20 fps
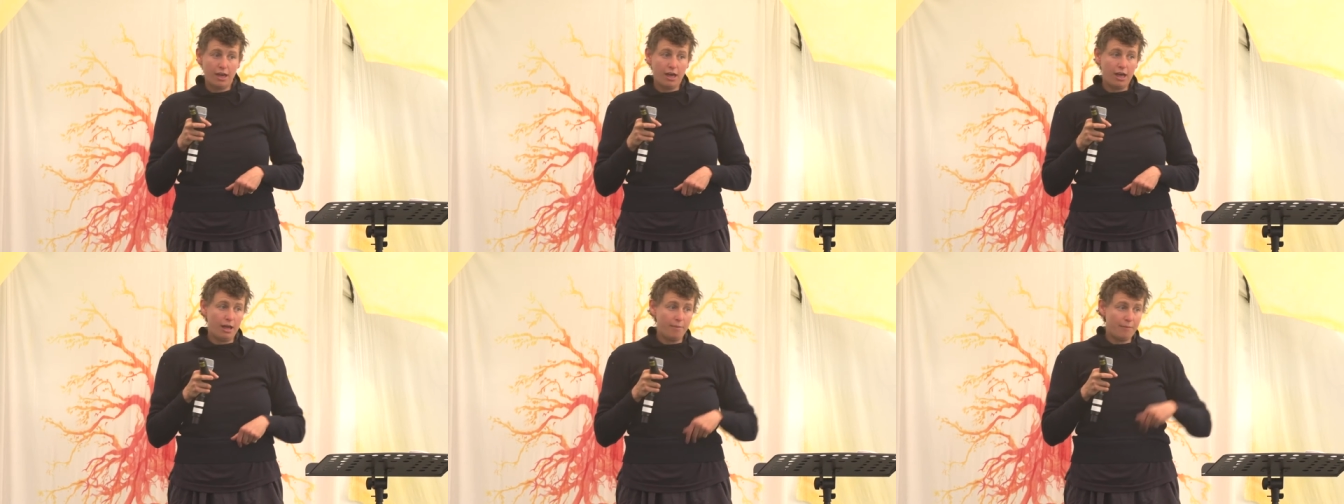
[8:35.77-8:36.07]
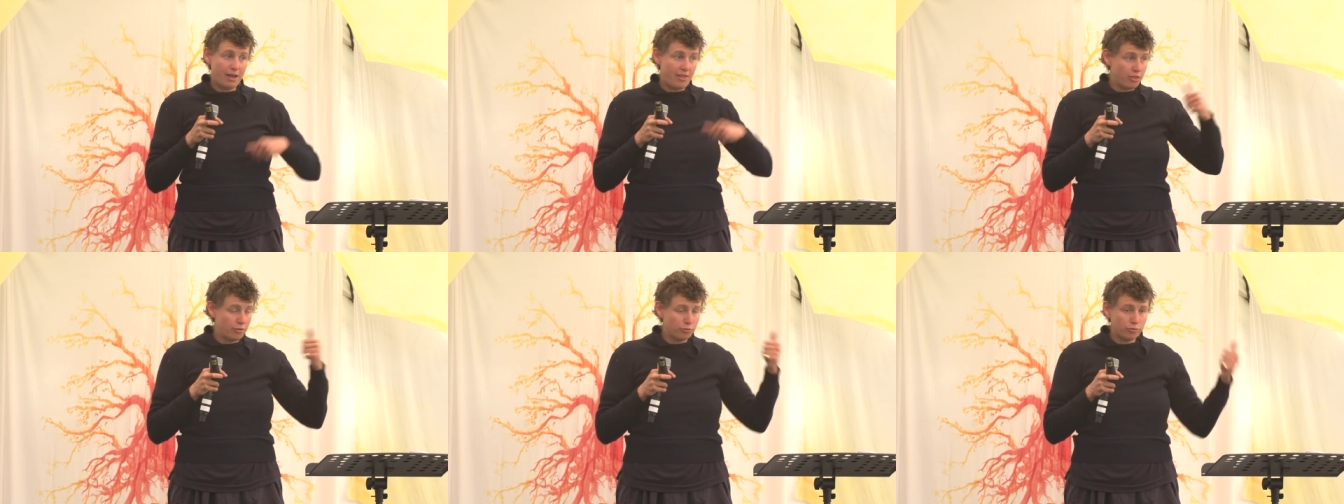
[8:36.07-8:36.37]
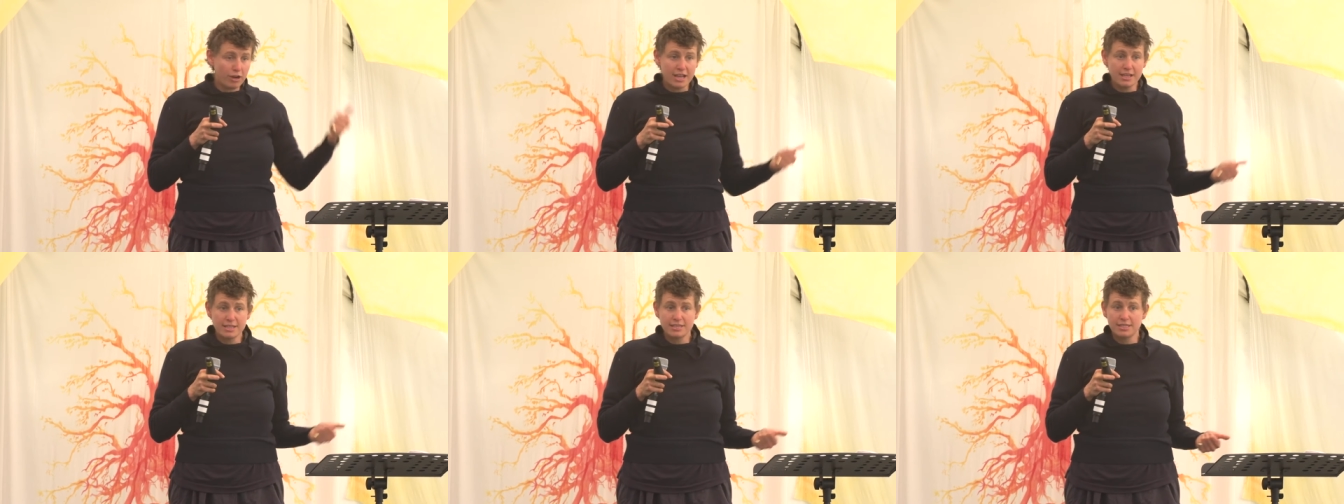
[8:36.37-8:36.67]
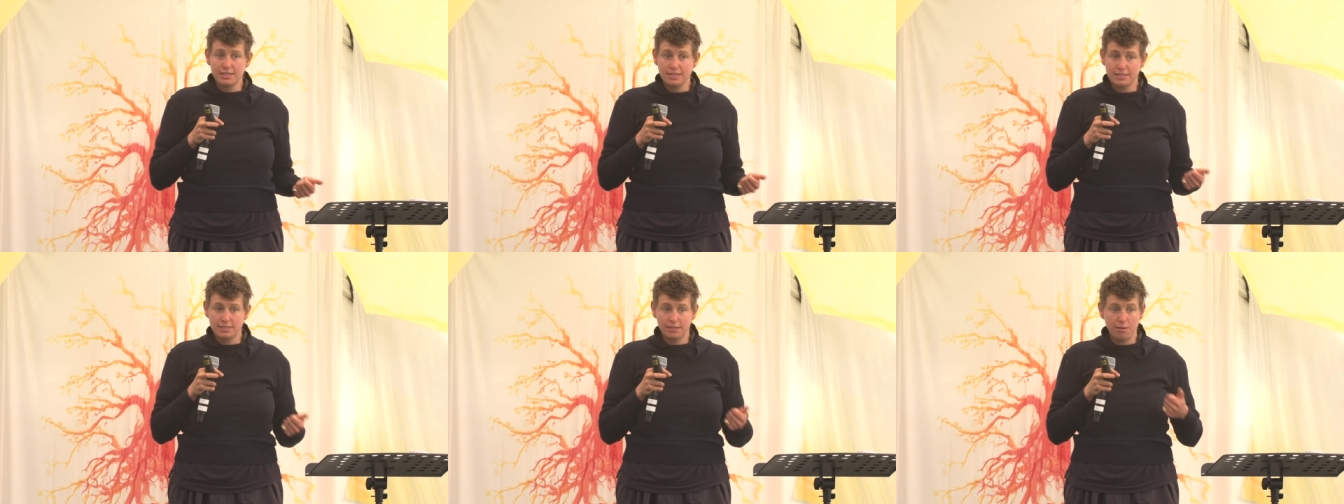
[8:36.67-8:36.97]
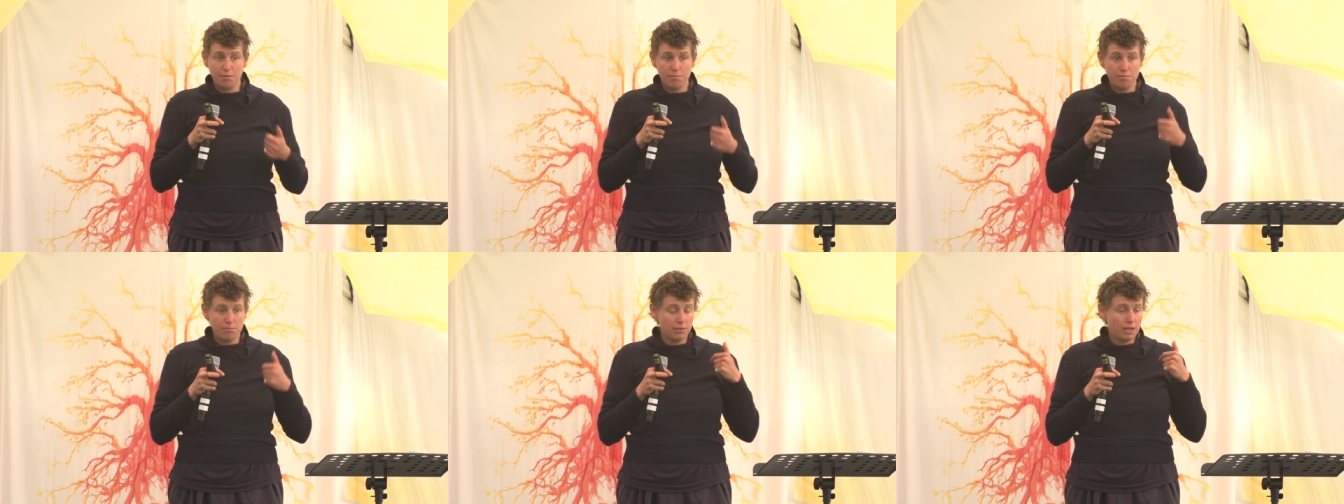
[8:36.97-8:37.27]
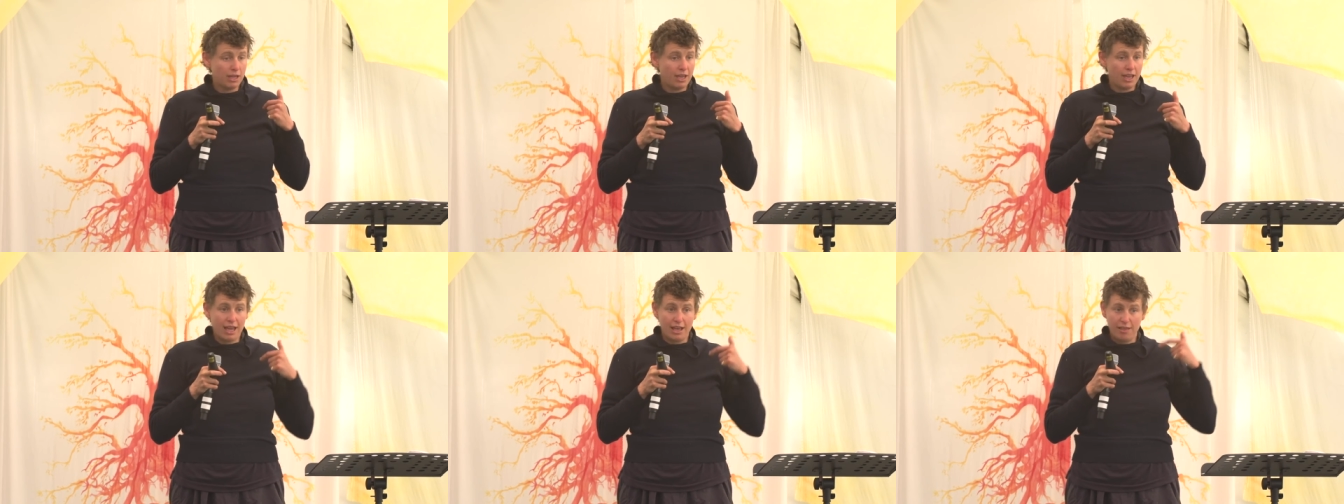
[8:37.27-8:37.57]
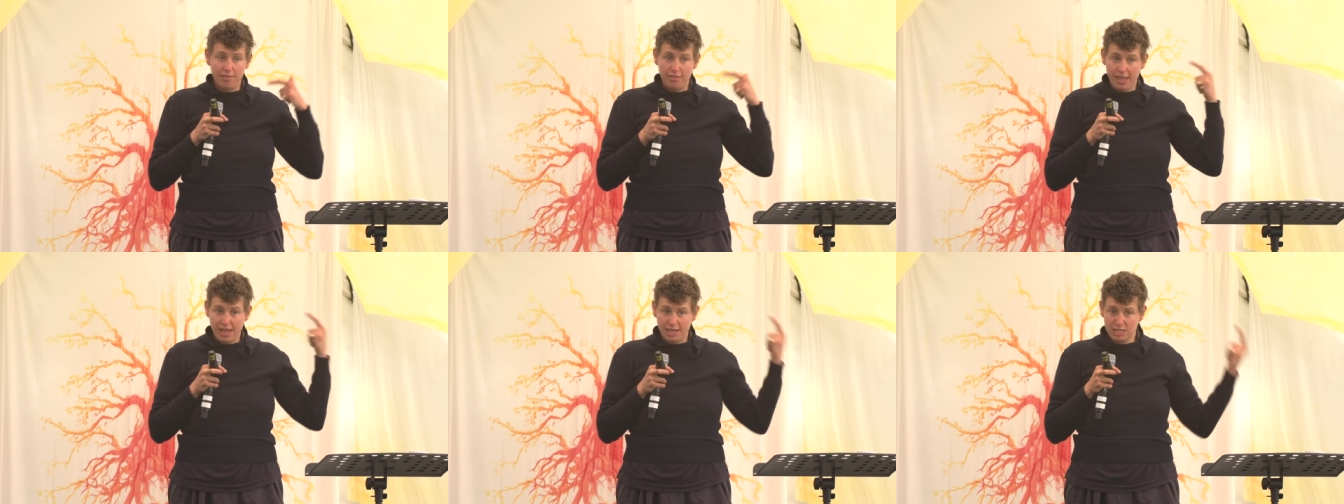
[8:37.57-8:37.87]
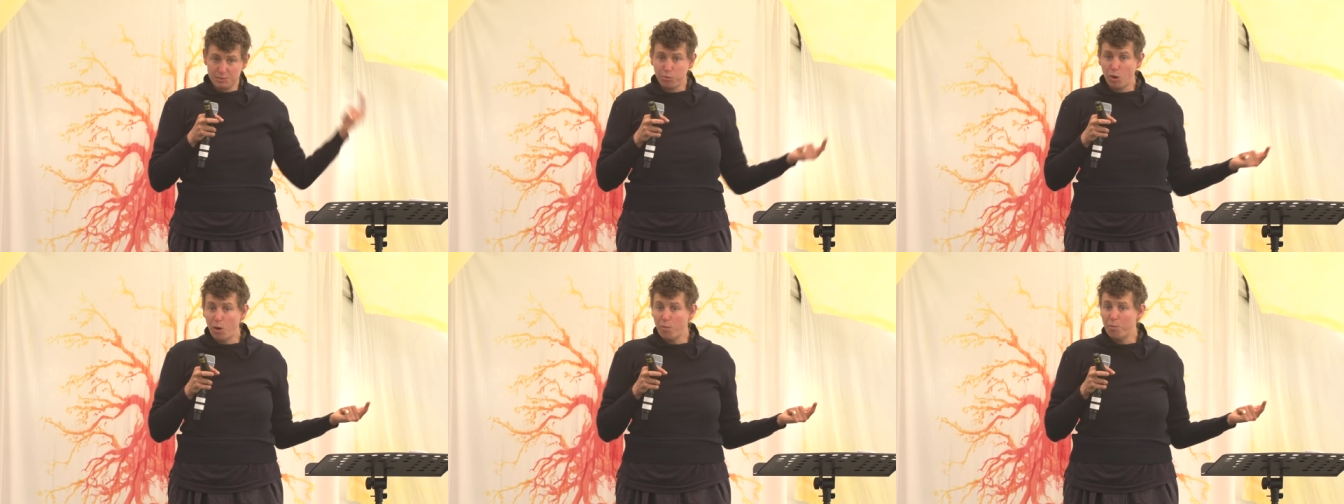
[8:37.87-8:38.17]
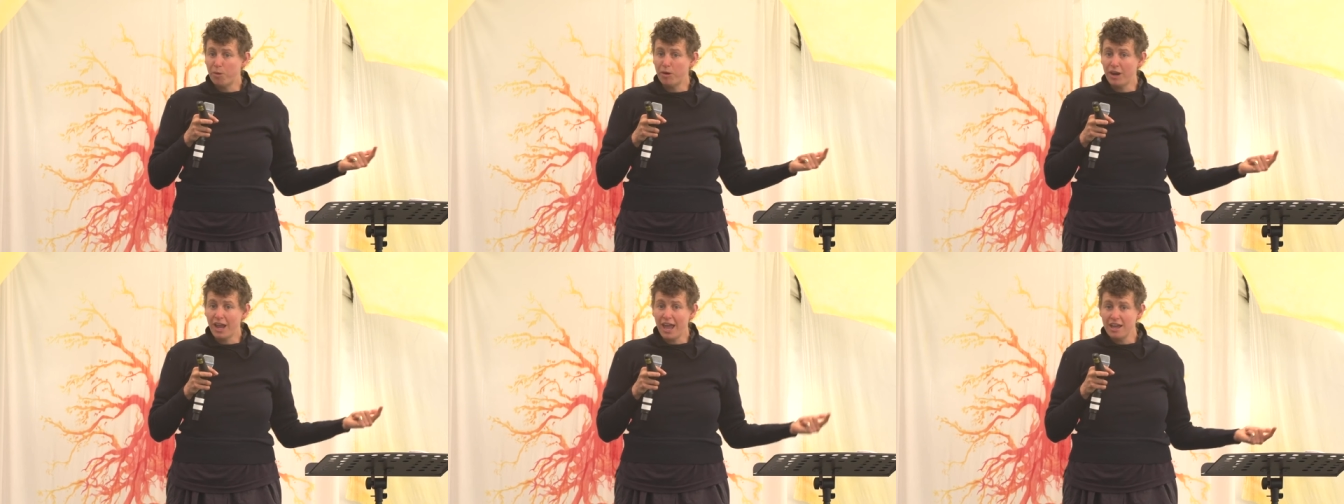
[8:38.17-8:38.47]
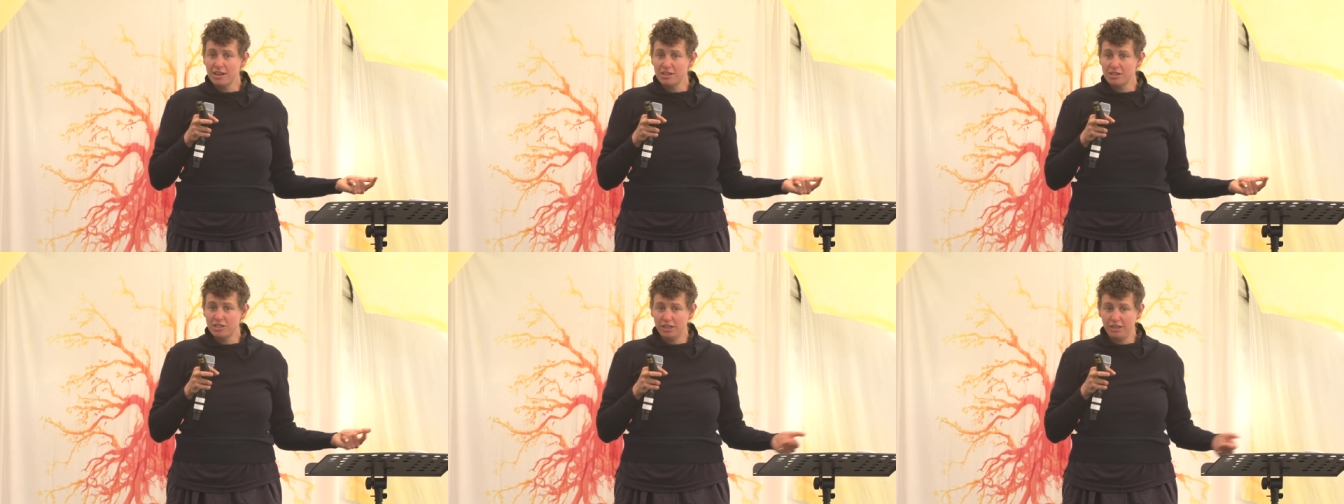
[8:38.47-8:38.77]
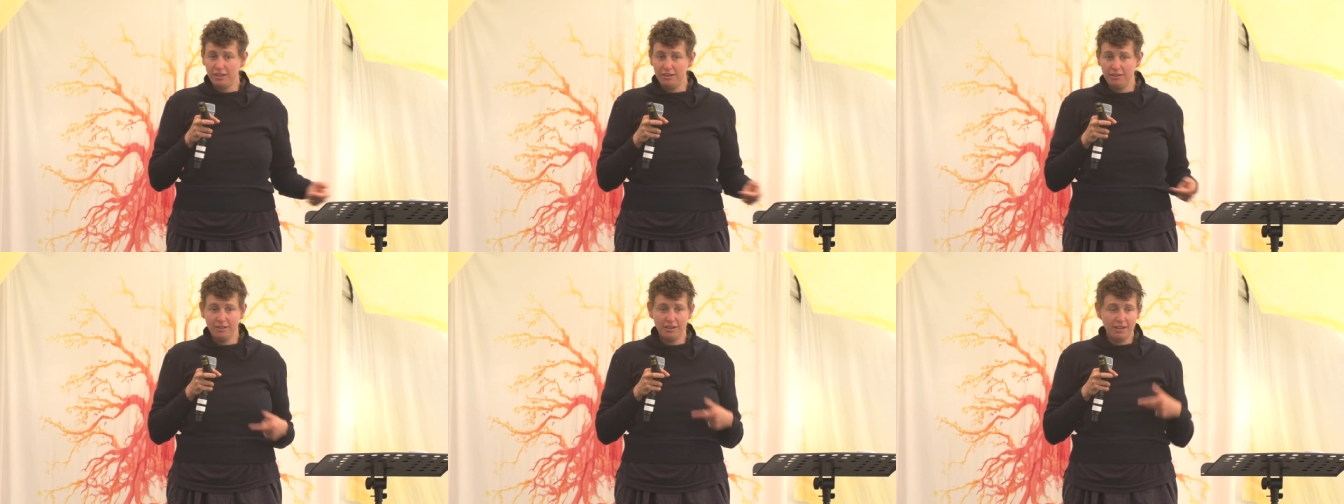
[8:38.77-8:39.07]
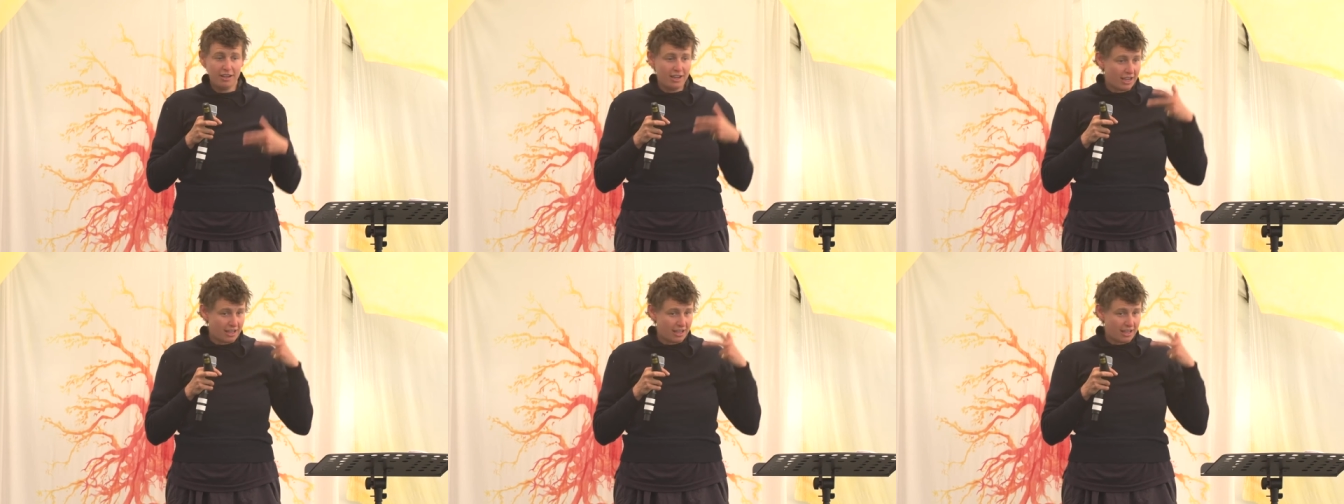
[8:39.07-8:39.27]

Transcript: um, and the racism and the expropriation